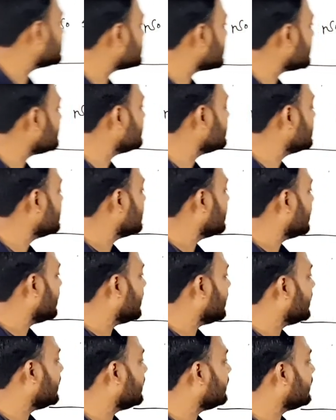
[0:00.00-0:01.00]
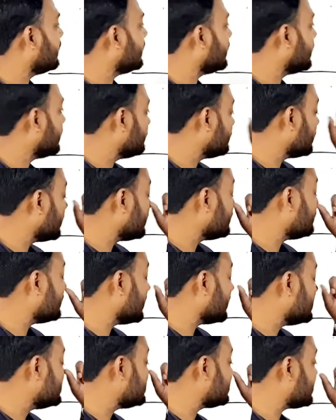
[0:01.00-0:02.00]
of
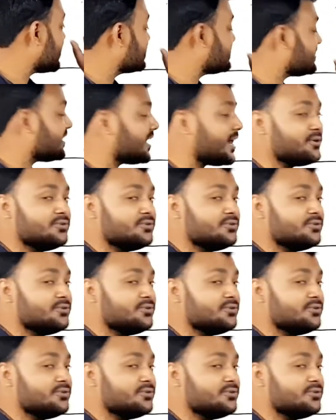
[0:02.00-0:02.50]
structure I will